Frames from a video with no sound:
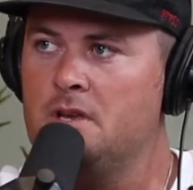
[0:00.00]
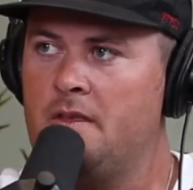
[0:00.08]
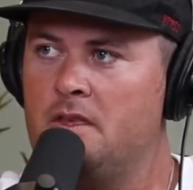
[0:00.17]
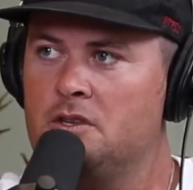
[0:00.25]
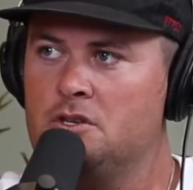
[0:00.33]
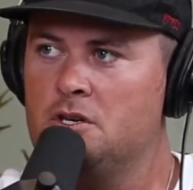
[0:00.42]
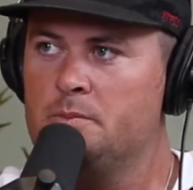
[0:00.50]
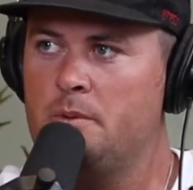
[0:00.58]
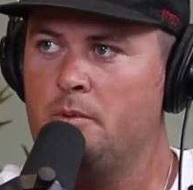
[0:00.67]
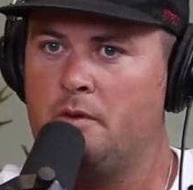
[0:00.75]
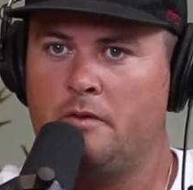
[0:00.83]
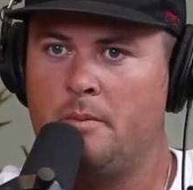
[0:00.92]
and then the church
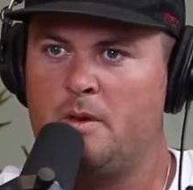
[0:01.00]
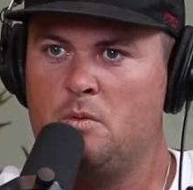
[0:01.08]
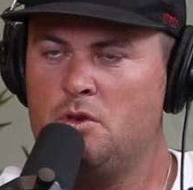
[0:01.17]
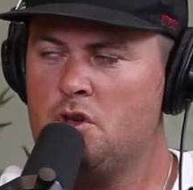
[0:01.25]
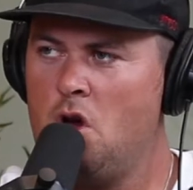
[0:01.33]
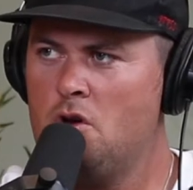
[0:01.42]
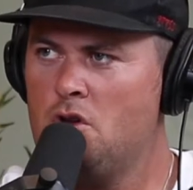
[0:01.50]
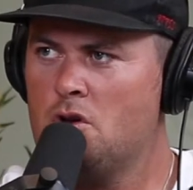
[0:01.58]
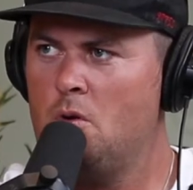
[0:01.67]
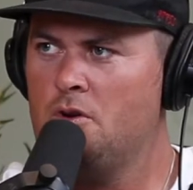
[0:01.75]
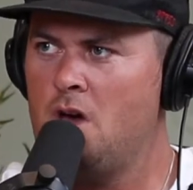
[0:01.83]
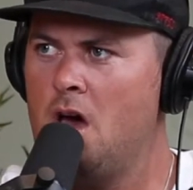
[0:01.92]
people confront like, you're
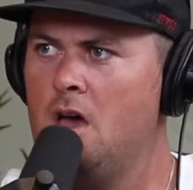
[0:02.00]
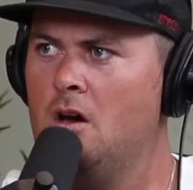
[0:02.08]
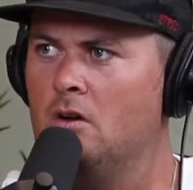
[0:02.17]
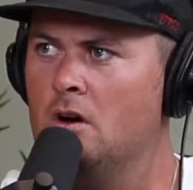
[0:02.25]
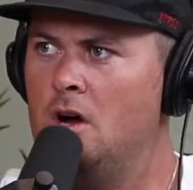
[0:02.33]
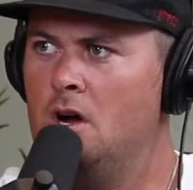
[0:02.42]
going to hell.